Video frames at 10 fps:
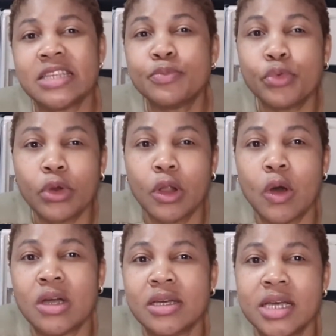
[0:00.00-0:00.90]

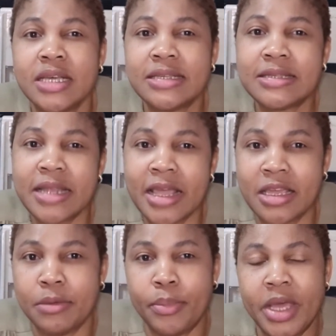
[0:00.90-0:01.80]
prolonged stay
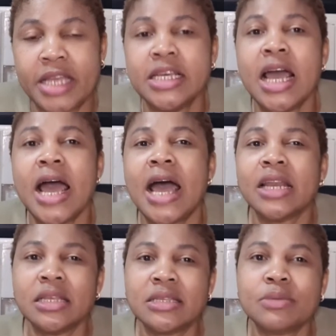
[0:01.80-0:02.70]
in bed
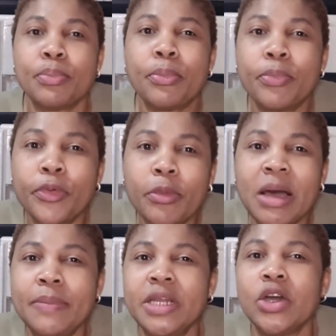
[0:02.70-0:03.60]
and is
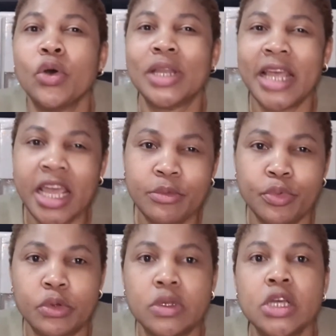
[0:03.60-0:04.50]
probably
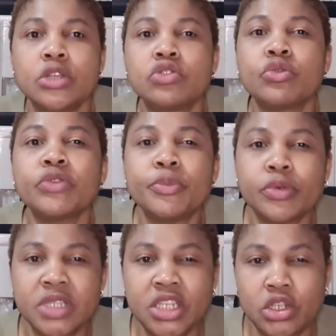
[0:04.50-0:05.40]
unable to
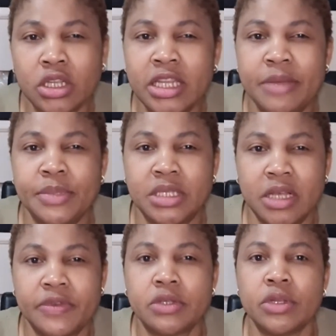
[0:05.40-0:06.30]
reposition
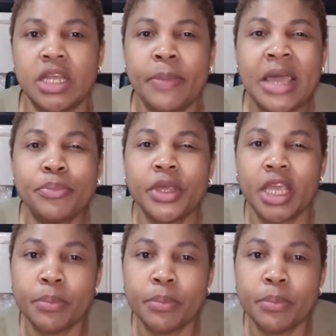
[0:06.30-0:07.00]
themselves. So they might be